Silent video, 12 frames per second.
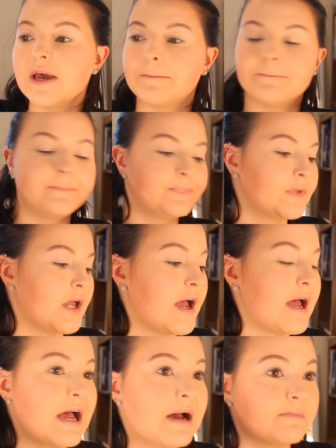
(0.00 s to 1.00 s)

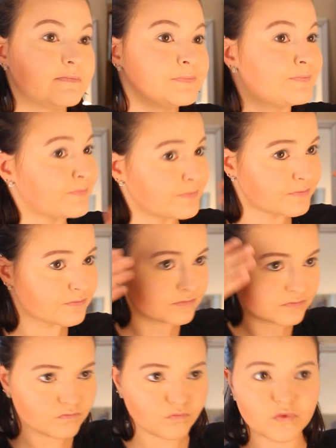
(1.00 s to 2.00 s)
yeah,
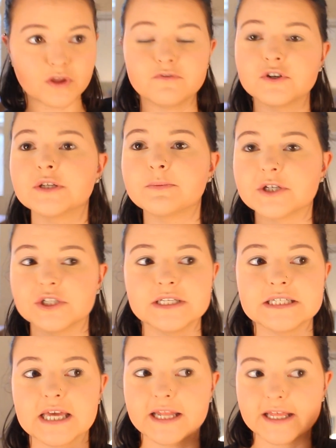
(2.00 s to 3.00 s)
first
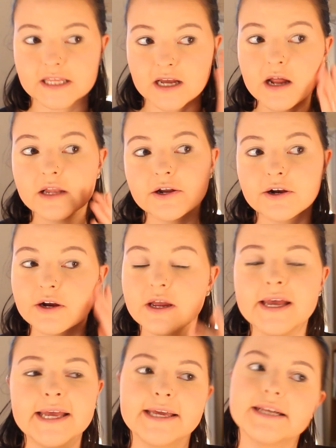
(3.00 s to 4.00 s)
impressions, I like the color.
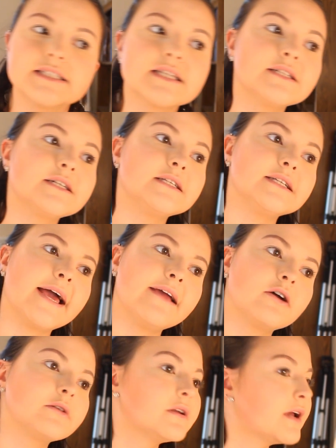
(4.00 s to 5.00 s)
It is a little light
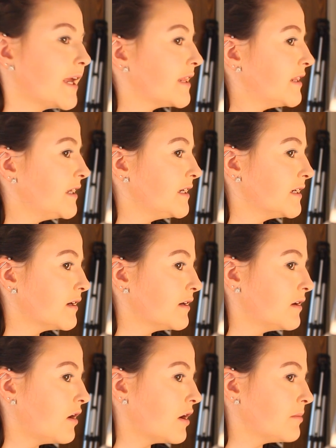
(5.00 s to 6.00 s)
on, I think,
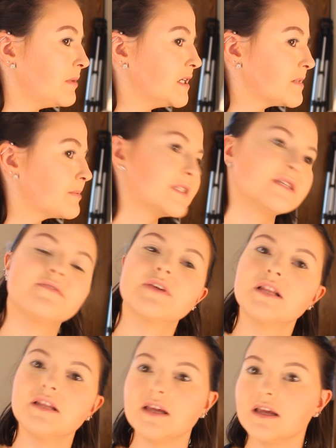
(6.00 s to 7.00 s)
on me
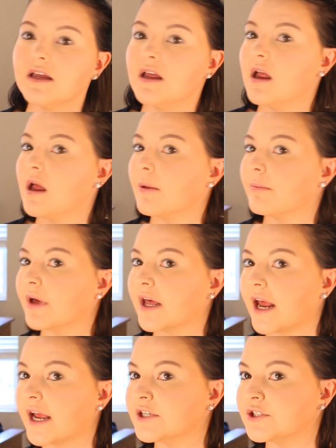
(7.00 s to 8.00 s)
specifically, but
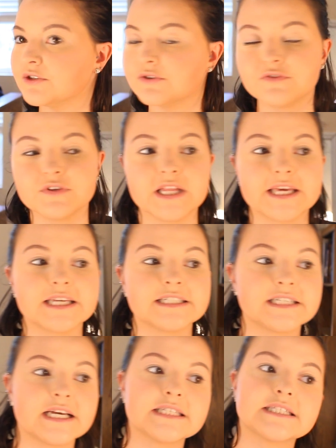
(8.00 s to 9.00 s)
I do feel like it
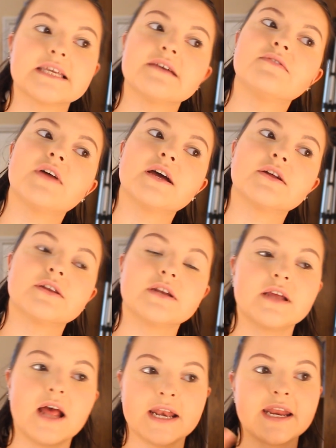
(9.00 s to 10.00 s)
does give that
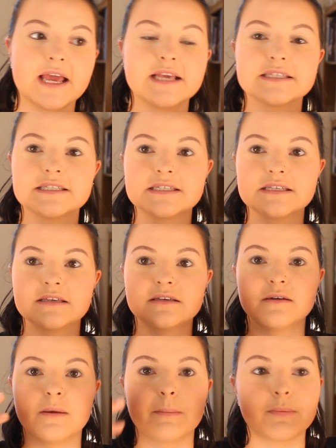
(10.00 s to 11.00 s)
a nice
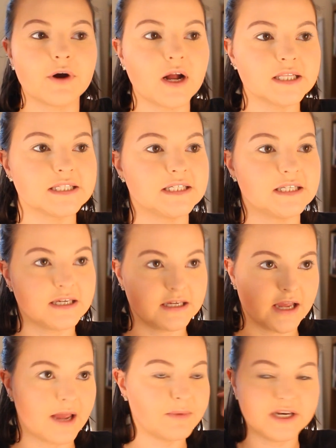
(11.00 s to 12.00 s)
bronzy,
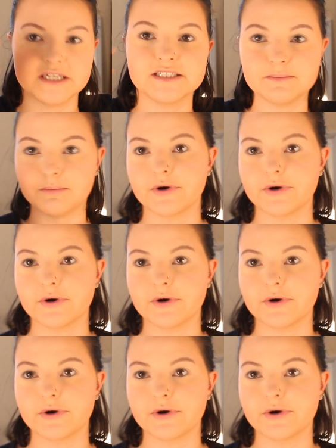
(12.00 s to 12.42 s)
I mean it